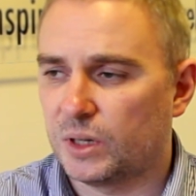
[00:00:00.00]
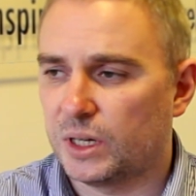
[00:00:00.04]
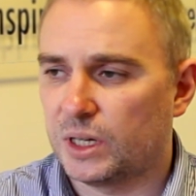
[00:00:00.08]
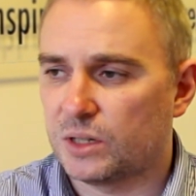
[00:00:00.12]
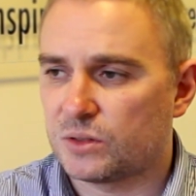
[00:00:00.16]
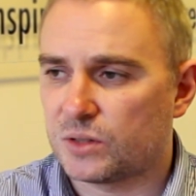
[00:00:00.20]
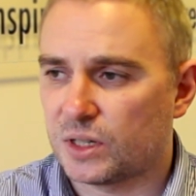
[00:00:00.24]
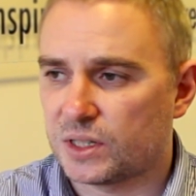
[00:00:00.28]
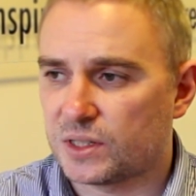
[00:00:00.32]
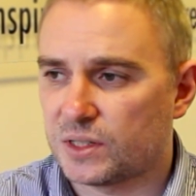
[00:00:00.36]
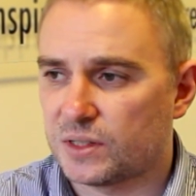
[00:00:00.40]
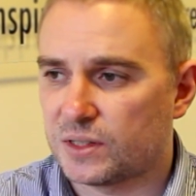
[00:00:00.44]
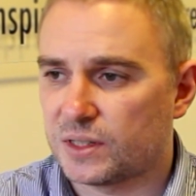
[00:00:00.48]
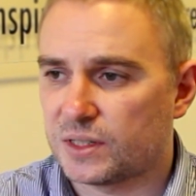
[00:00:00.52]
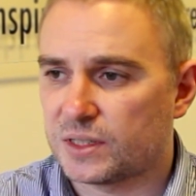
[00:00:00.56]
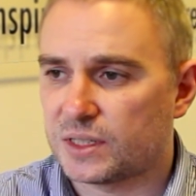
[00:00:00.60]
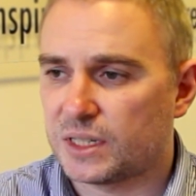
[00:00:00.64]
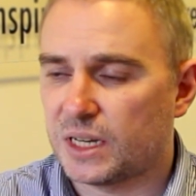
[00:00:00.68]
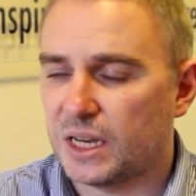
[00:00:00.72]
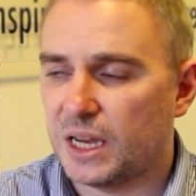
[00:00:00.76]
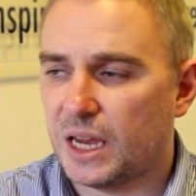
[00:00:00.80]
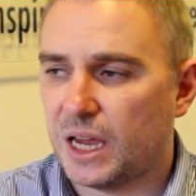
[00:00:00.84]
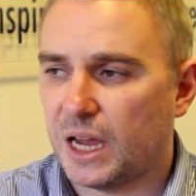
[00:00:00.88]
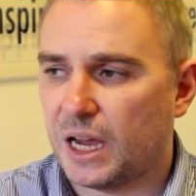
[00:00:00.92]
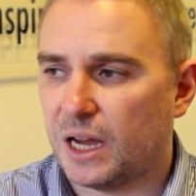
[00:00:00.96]
really interesting to
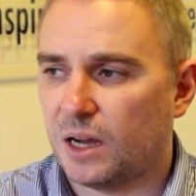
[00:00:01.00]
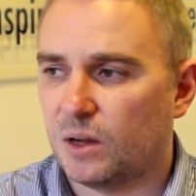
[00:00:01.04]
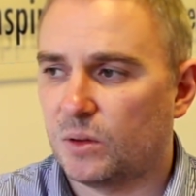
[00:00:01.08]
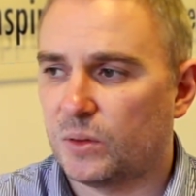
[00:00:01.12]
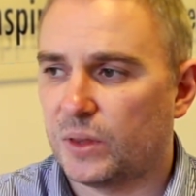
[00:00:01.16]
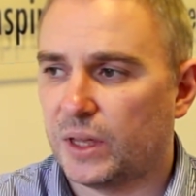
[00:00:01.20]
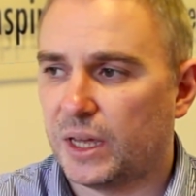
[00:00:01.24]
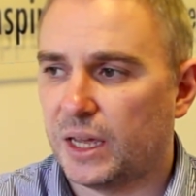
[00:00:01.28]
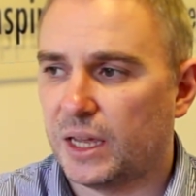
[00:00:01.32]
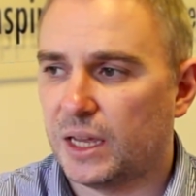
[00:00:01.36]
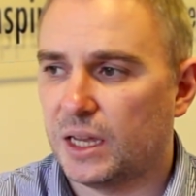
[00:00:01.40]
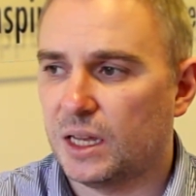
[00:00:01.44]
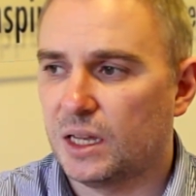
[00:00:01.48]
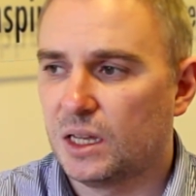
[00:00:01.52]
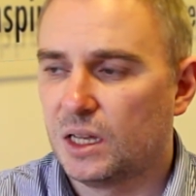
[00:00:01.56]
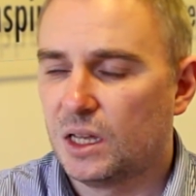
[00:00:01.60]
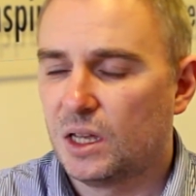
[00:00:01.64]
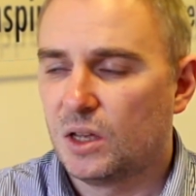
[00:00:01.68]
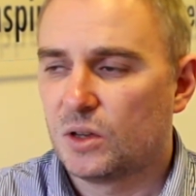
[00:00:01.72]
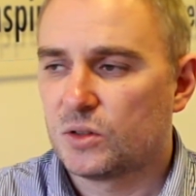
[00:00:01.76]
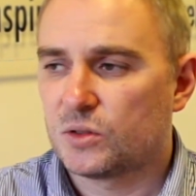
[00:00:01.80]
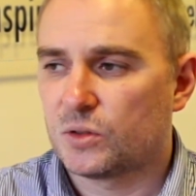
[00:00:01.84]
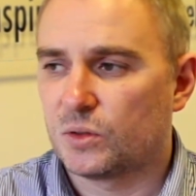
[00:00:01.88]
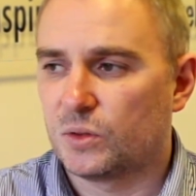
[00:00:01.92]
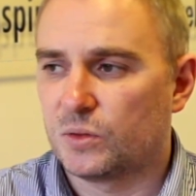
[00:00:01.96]
see how they
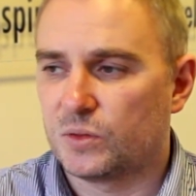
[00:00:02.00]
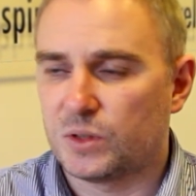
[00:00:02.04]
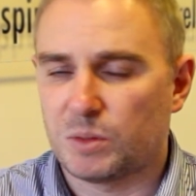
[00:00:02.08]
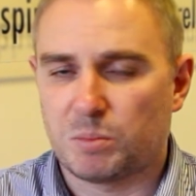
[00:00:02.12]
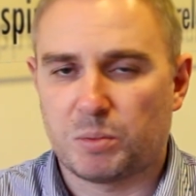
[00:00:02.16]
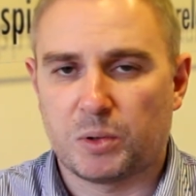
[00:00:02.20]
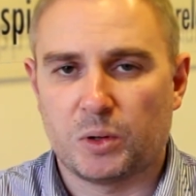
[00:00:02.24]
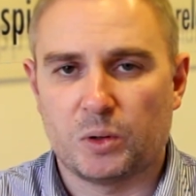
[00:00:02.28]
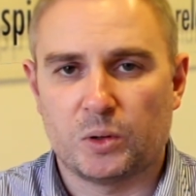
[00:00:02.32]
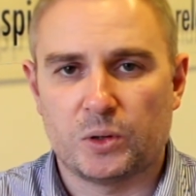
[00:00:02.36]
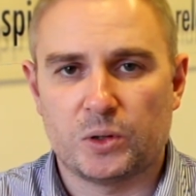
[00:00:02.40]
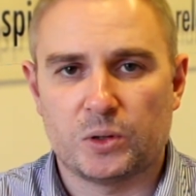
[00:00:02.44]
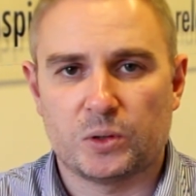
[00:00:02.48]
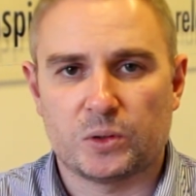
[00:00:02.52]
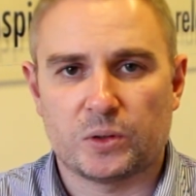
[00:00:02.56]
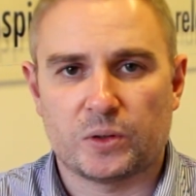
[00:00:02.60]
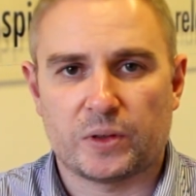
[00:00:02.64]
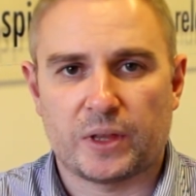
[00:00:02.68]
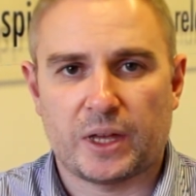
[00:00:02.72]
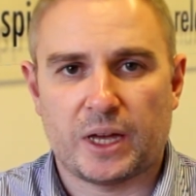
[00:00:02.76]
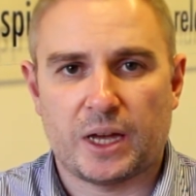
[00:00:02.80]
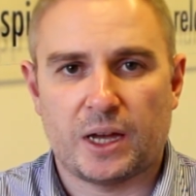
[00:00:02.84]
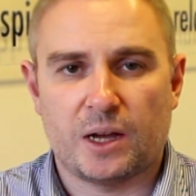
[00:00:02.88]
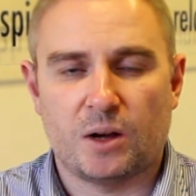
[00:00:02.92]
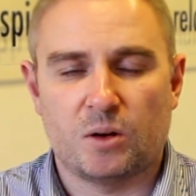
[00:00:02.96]
sort of deploy all
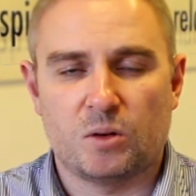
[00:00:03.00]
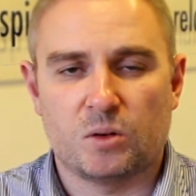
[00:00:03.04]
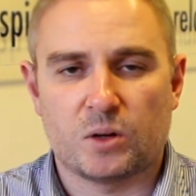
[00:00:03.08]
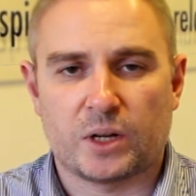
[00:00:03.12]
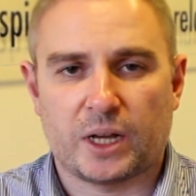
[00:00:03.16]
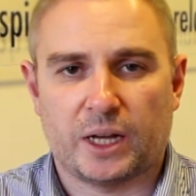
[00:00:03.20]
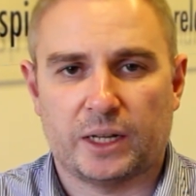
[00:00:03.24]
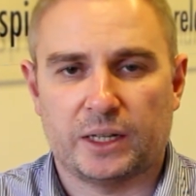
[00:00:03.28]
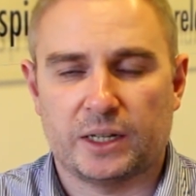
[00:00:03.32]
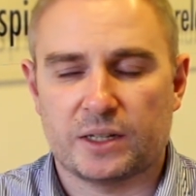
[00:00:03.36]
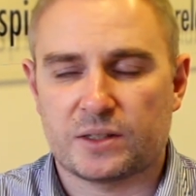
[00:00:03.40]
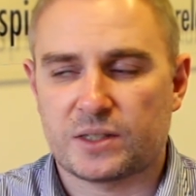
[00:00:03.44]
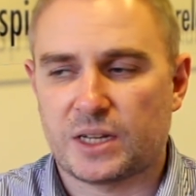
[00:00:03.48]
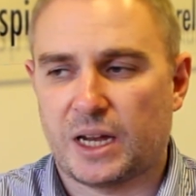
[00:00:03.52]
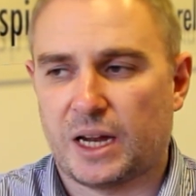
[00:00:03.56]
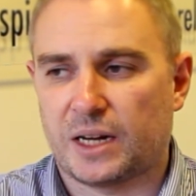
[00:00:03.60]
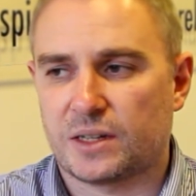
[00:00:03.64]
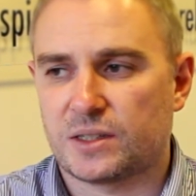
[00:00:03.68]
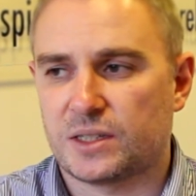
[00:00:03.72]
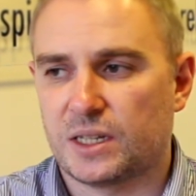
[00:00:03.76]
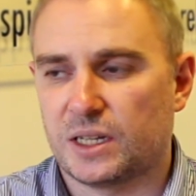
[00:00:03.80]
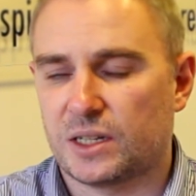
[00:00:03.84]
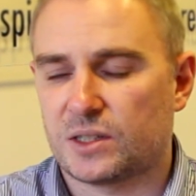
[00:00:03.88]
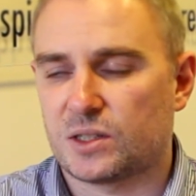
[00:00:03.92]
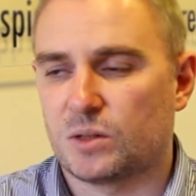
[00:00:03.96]
of their organic
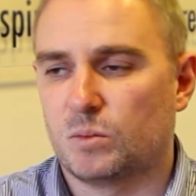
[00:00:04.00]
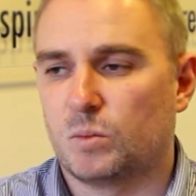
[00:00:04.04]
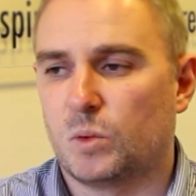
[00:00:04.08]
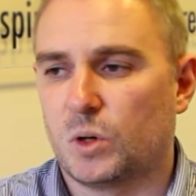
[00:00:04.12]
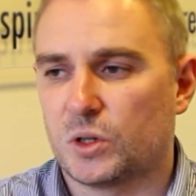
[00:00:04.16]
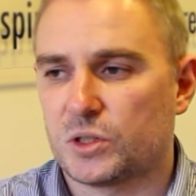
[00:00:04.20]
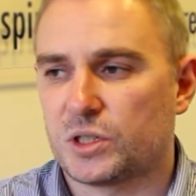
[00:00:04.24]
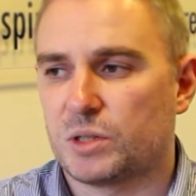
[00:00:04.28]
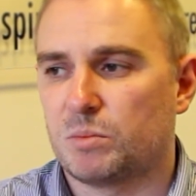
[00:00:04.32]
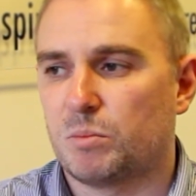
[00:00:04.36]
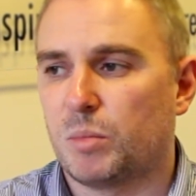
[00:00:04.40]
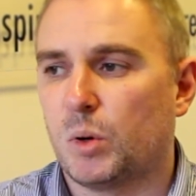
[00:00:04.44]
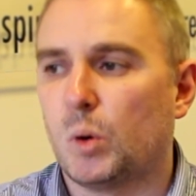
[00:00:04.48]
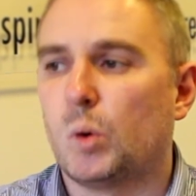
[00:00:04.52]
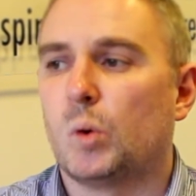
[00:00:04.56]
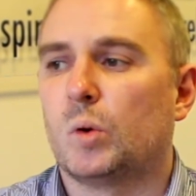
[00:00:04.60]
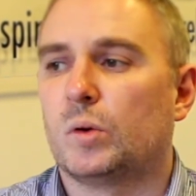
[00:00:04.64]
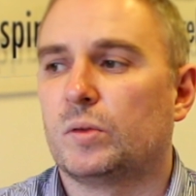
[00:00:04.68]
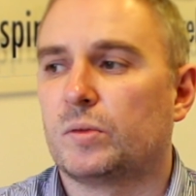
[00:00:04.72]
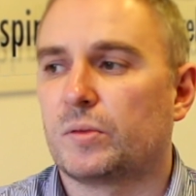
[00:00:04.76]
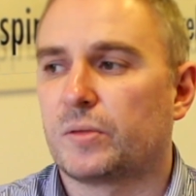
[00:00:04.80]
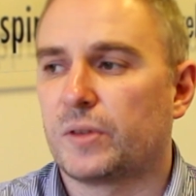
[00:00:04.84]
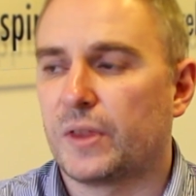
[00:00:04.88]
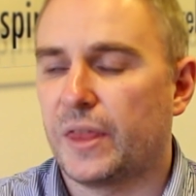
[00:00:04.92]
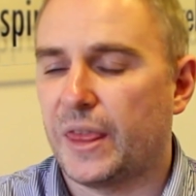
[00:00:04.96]
tactics and what's
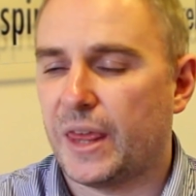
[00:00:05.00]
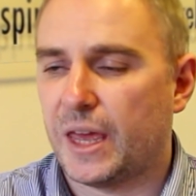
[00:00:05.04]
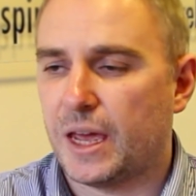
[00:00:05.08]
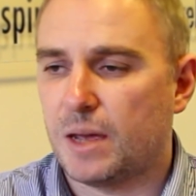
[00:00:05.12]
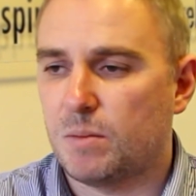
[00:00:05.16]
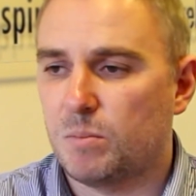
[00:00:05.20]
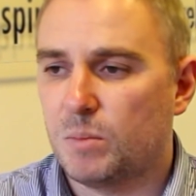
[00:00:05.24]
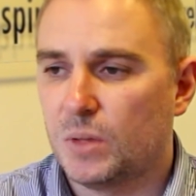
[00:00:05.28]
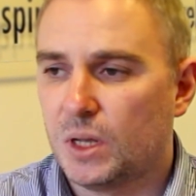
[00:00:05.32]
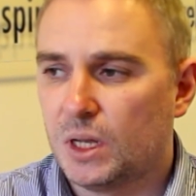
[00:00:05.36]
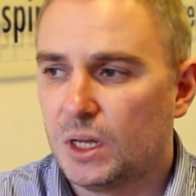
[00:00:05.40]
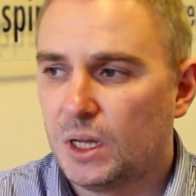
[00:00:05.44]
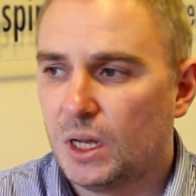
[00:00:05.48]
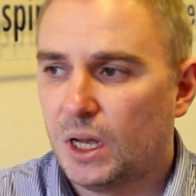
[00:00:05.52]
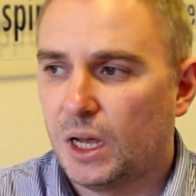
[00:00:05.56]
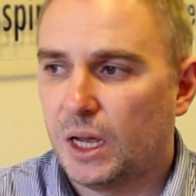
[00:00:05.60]
important for them.